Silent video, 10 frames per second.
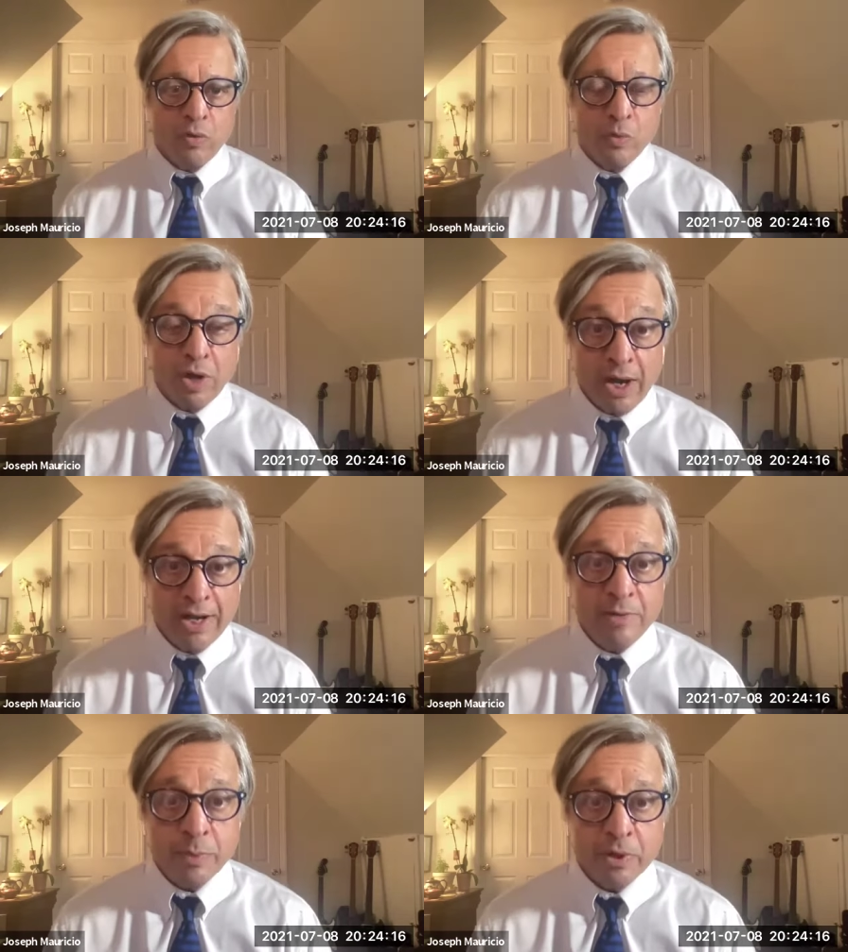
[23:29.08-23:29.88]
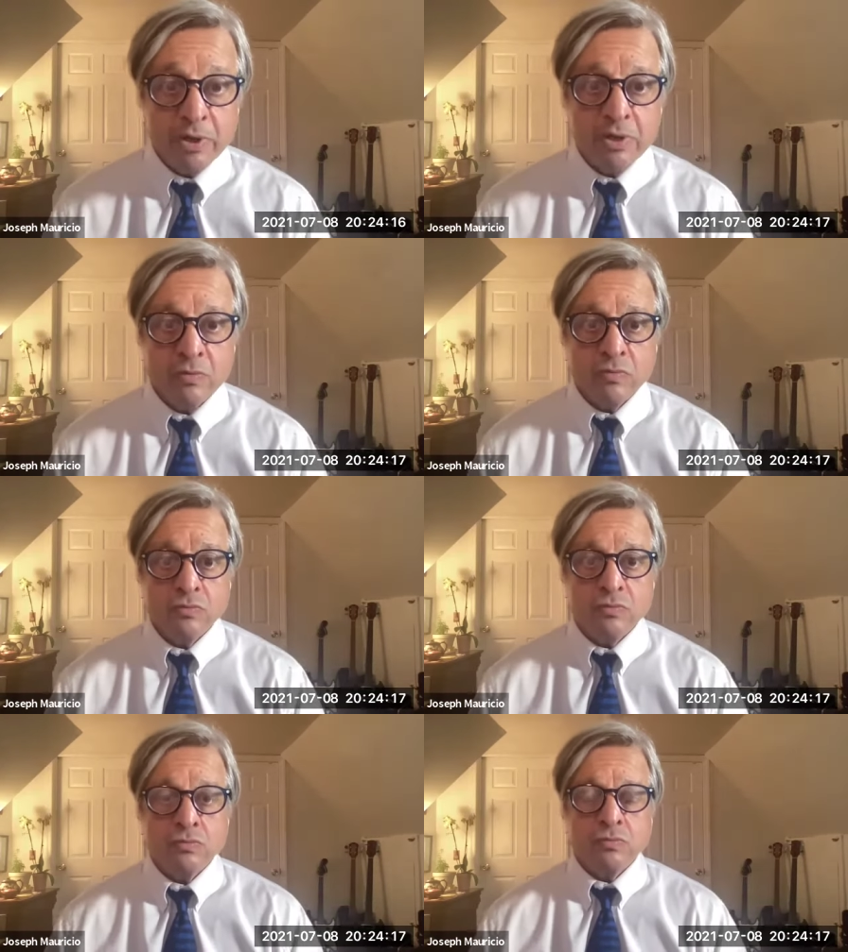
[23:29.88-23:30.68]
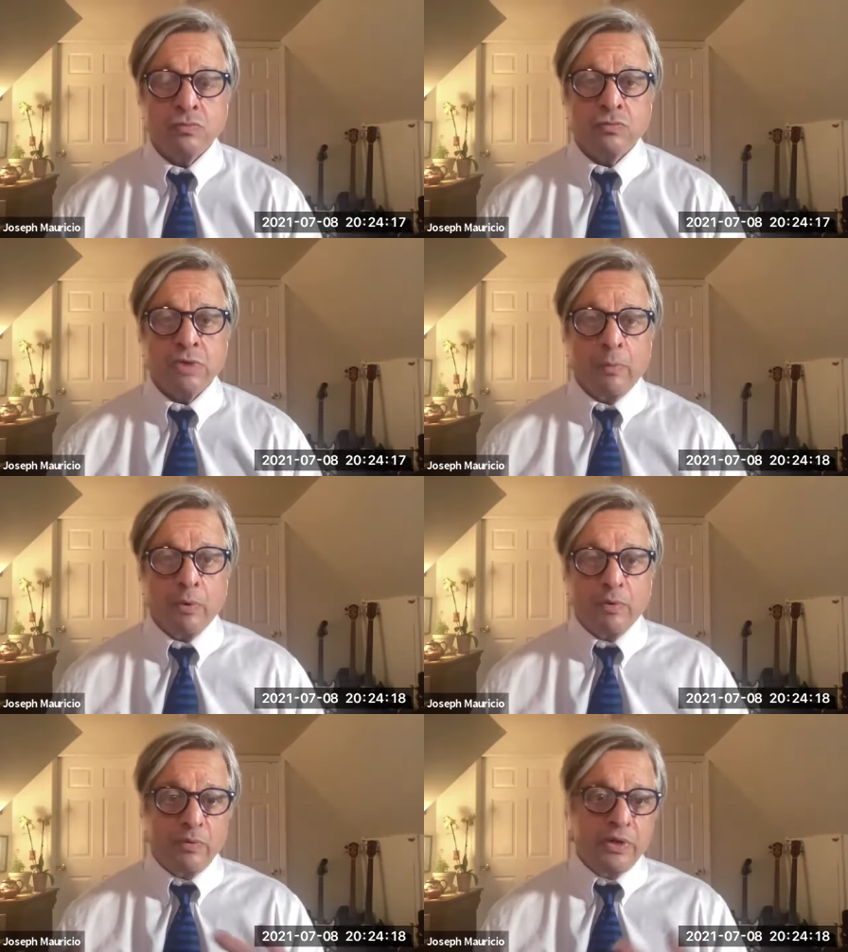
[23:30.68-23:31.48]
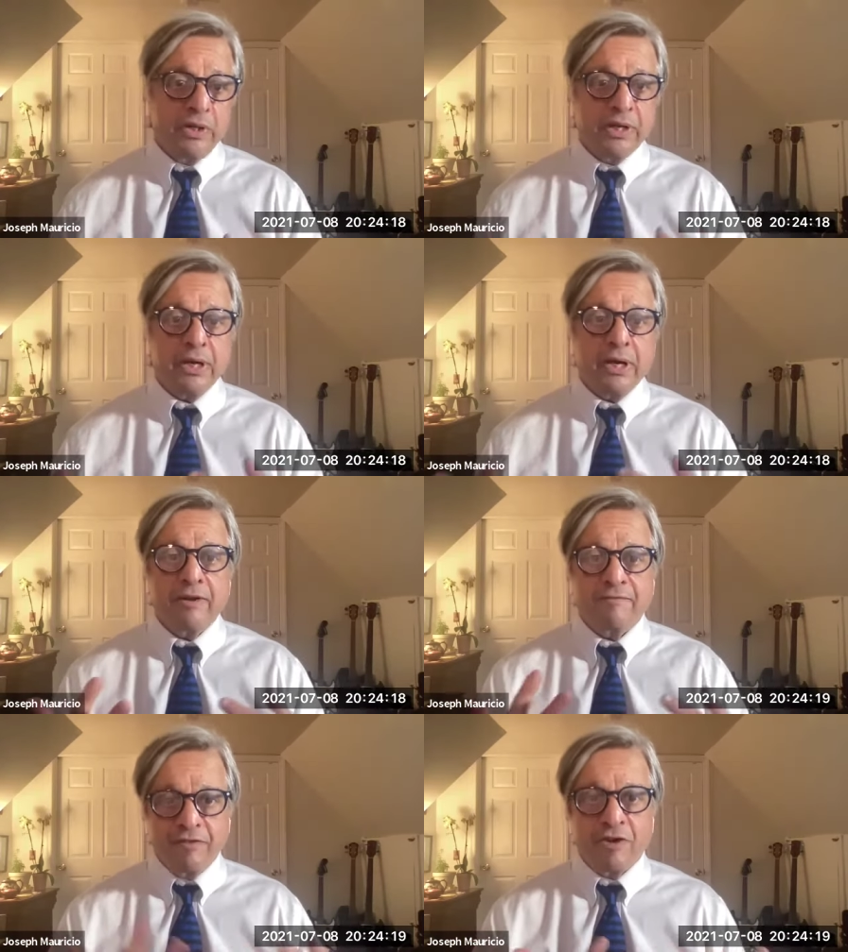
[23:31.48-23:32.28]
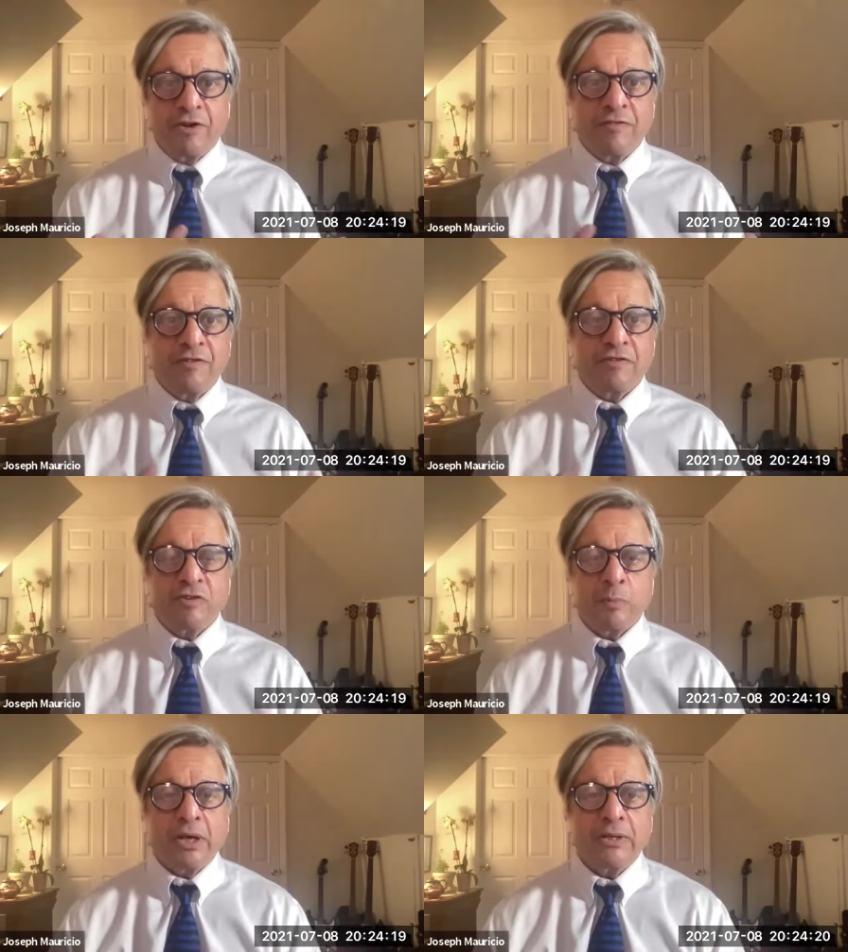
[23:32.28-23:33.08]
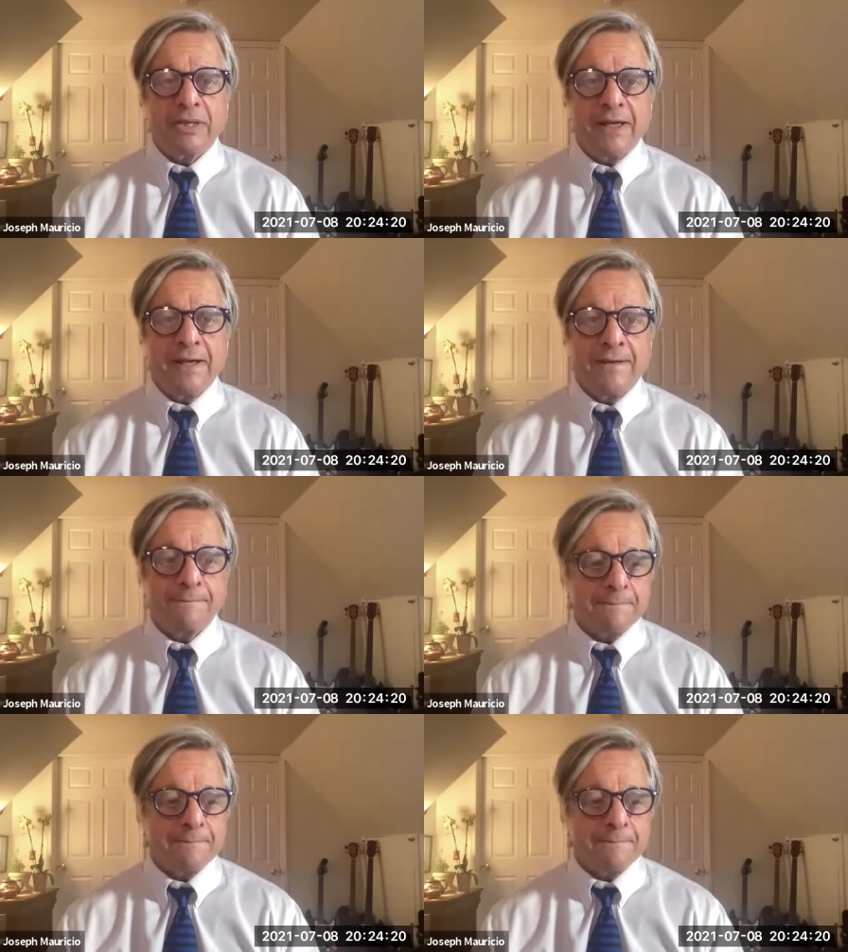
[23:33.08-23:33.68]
when we're hyper, that we're really kind of nervous about them